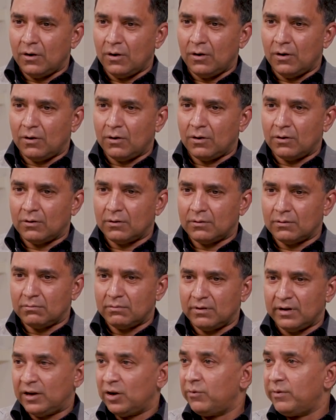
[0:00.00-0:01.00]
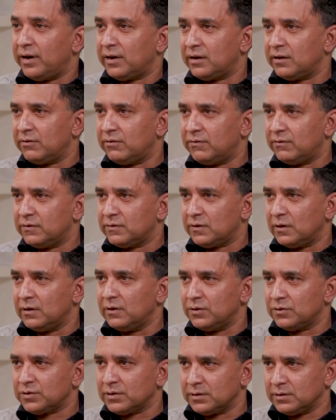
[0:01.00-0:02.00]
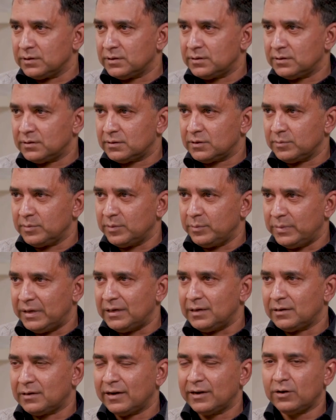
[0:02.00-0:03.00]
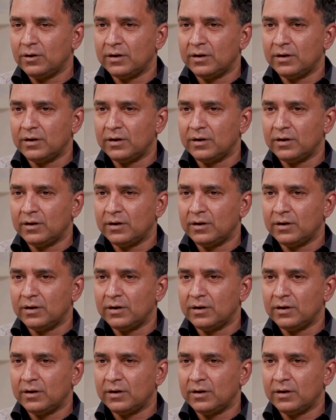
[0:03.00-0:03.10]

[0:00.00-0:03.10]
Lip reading: or innovative solutions to be built, right?